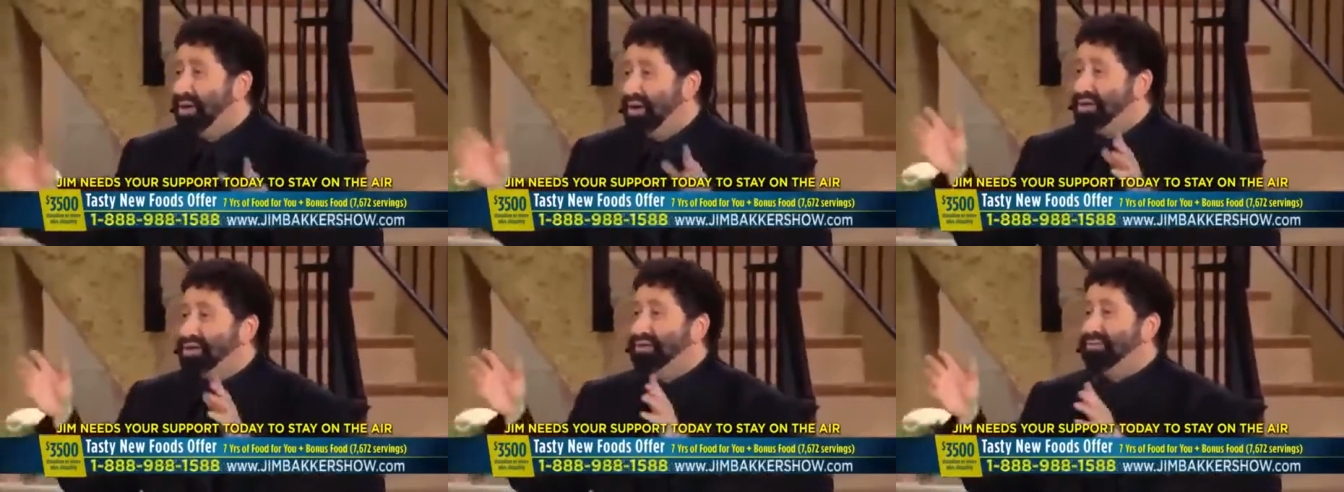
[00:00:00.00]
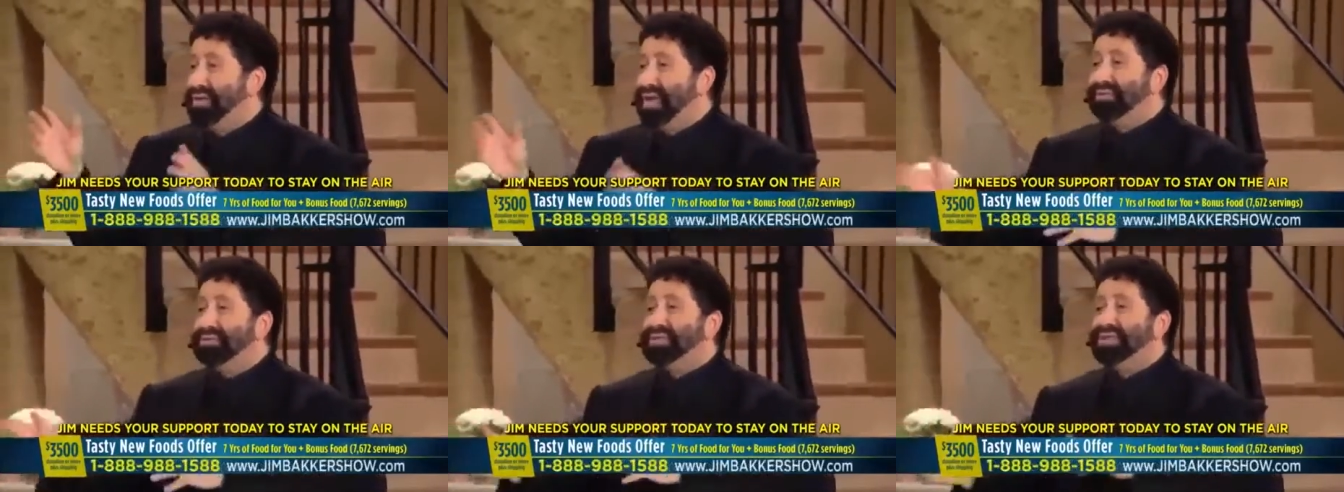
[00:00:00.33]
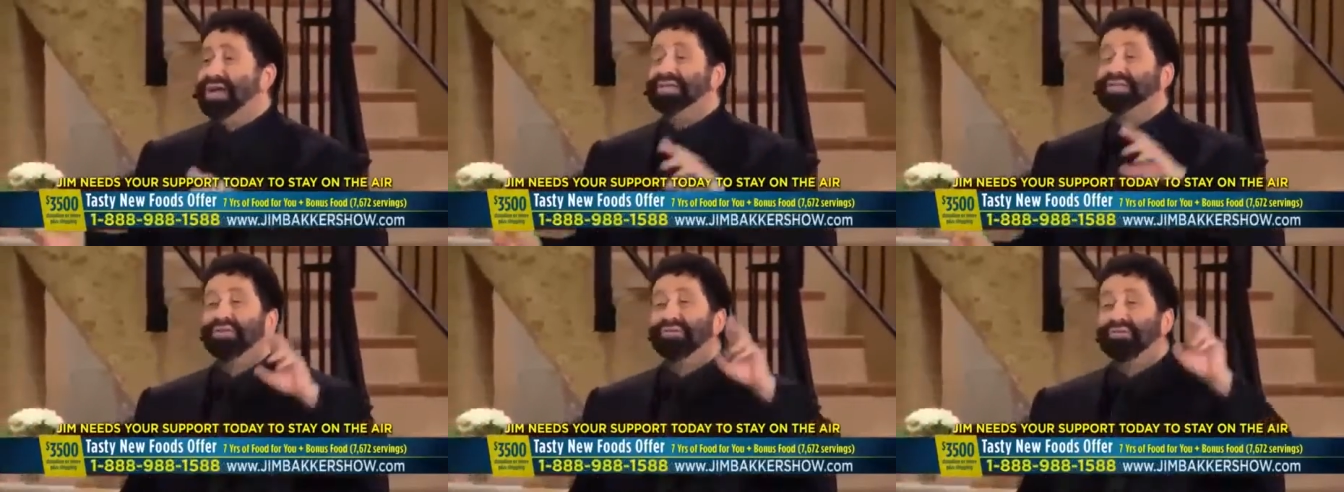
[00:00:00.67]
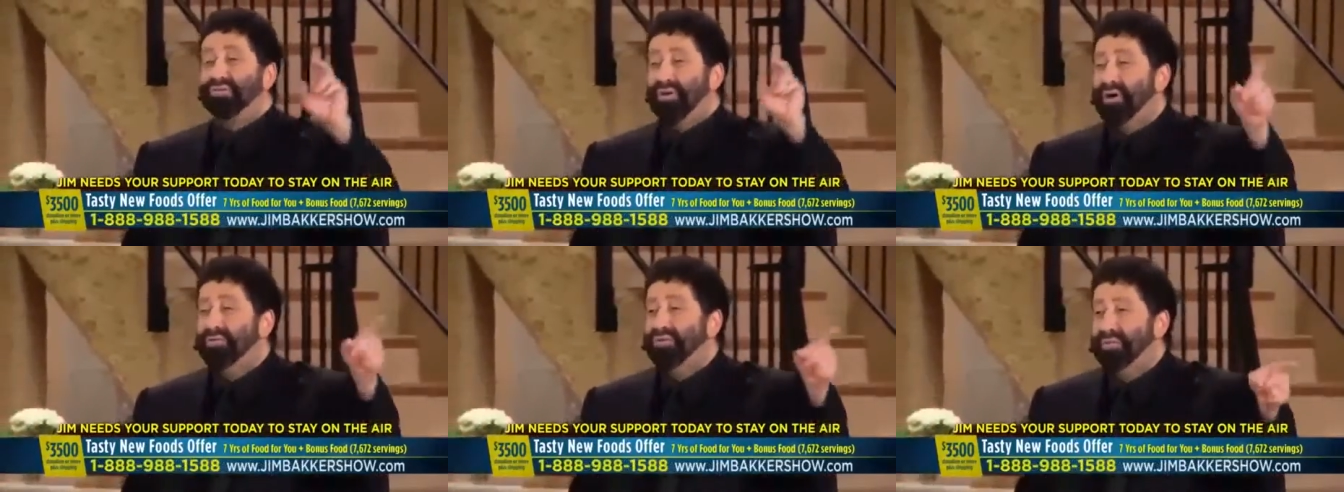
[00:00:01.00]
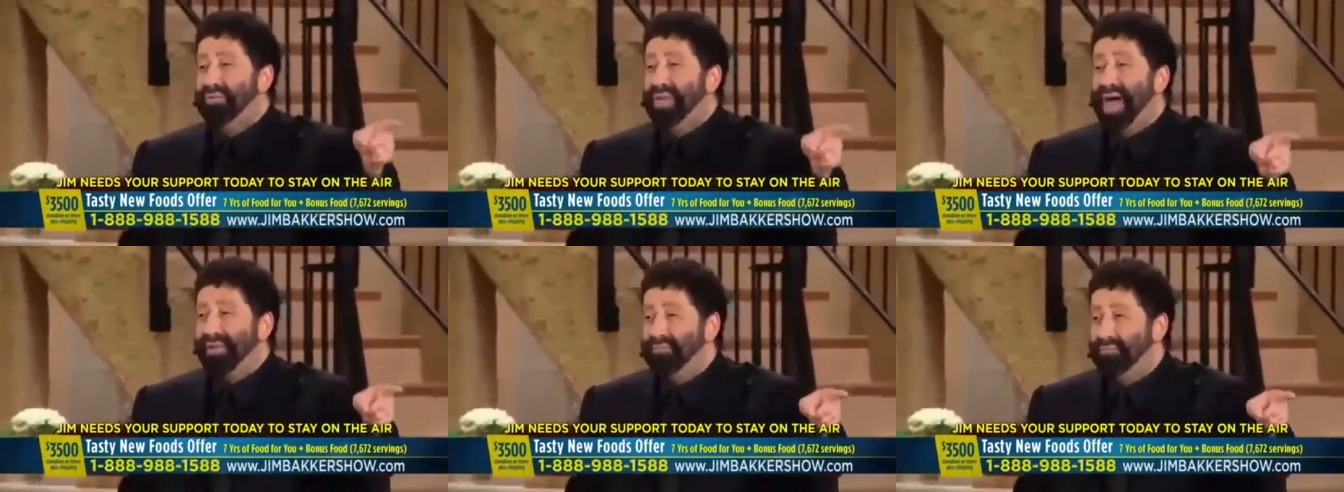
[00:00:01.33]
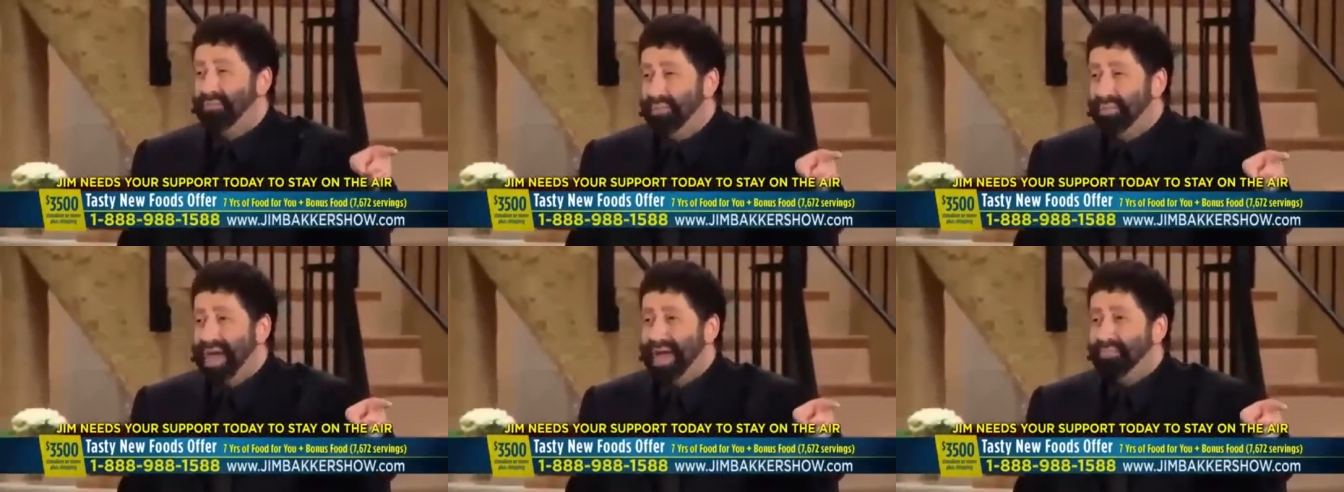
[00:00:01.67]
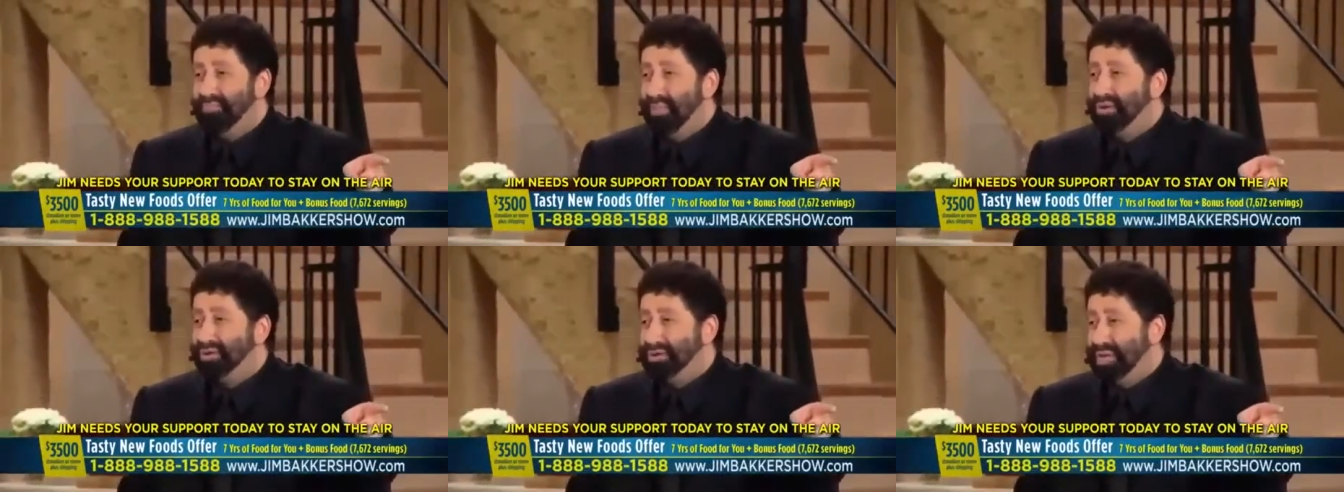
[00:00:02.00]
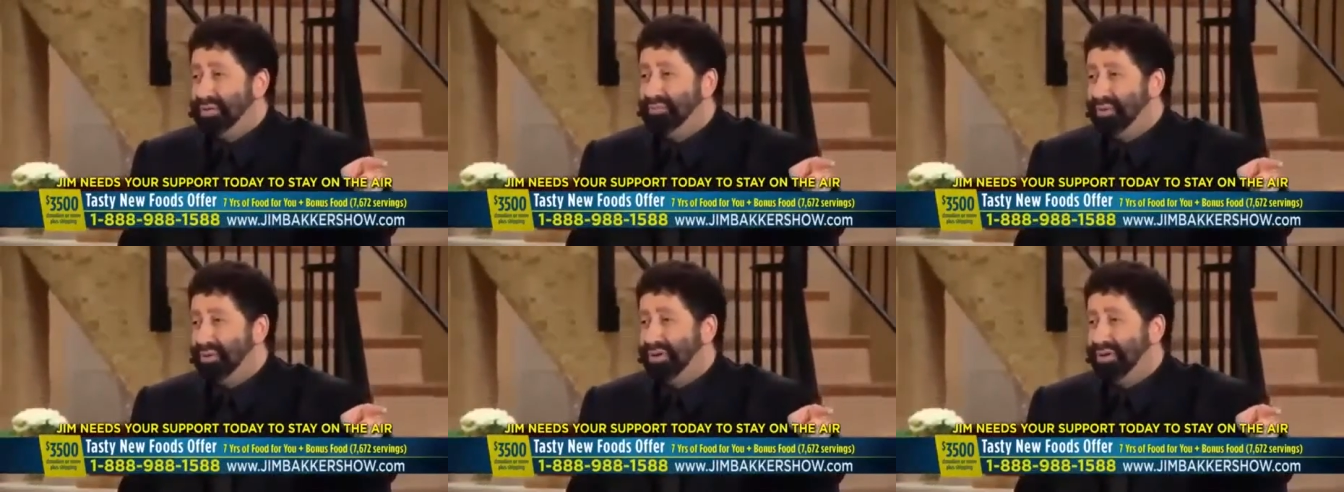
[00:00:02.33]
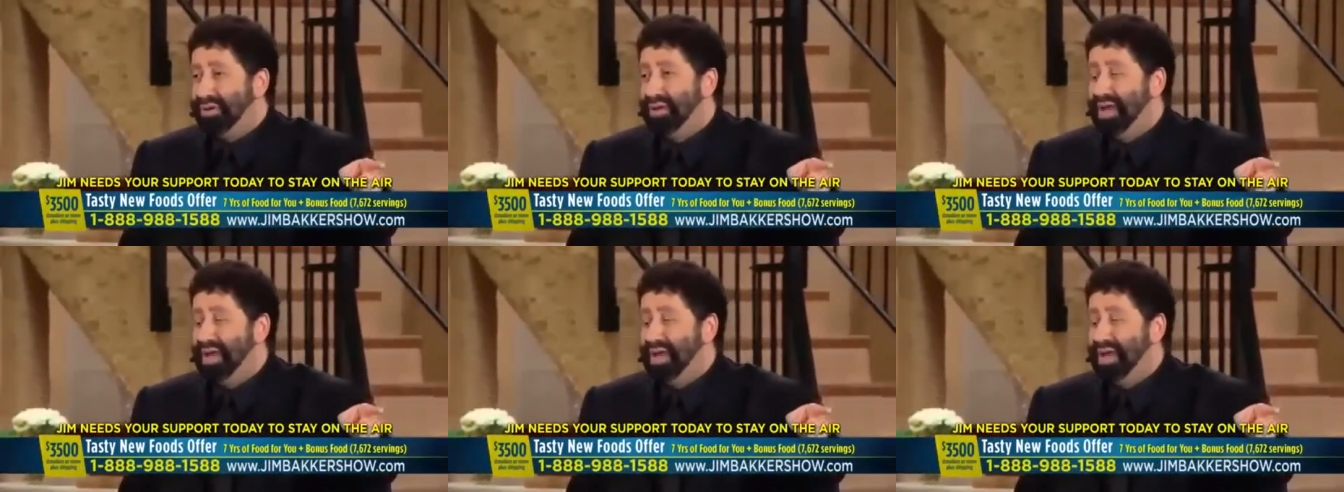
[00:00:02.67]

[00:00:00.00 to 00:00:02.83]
The Arch of Baal was not so far from that molten